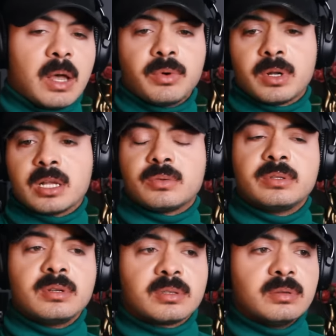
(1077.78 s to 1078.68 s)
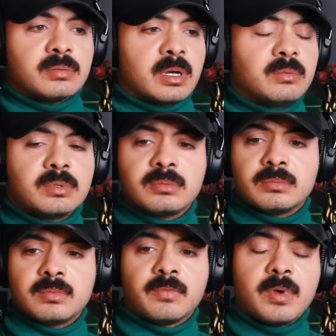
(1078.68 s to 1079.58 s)
I would have locked her in there too. I don't
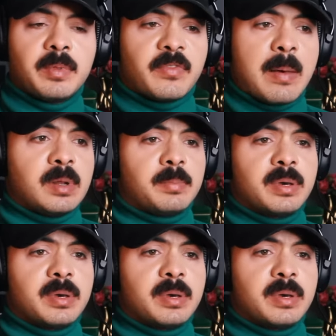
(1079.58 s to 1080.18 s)
want on the family